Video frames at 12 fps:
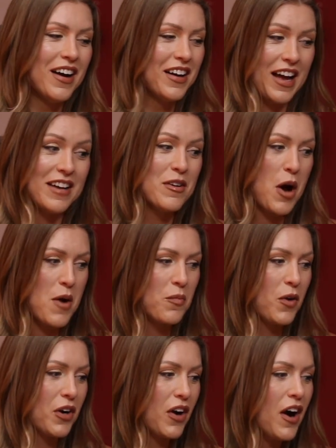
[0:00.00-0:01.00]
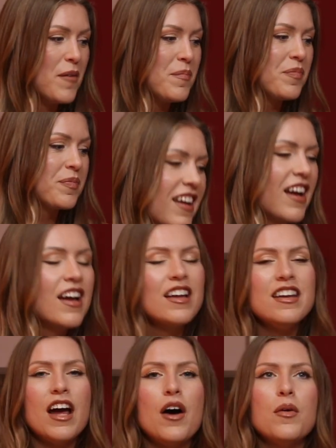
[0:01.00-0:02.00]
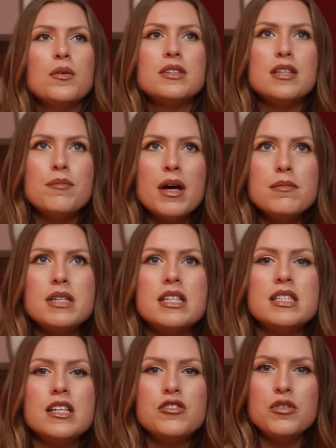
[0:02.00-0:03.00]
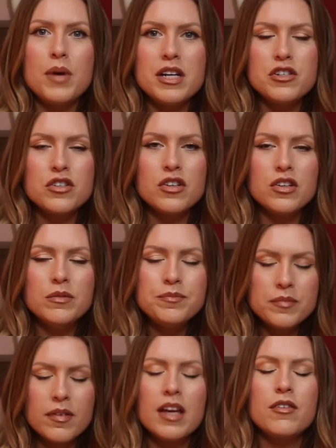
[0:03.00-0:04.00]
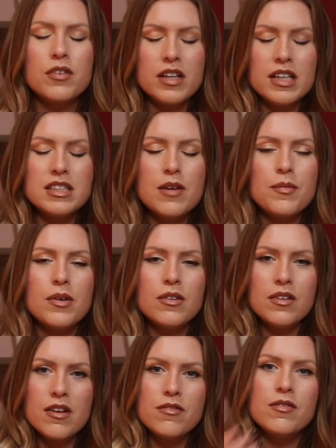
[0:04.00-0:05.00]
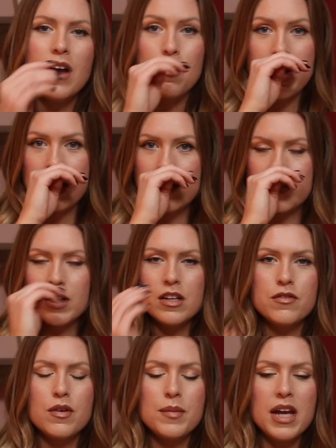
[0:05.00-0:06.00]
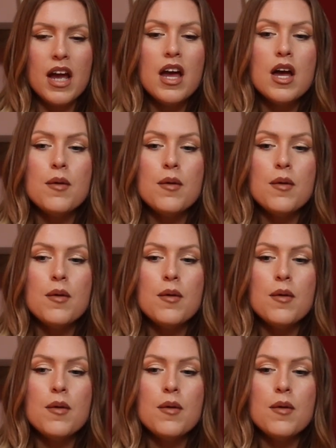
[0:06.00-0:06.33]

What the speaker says: and work on. Now, sometimes it's situational, for the example of not waking up early for me.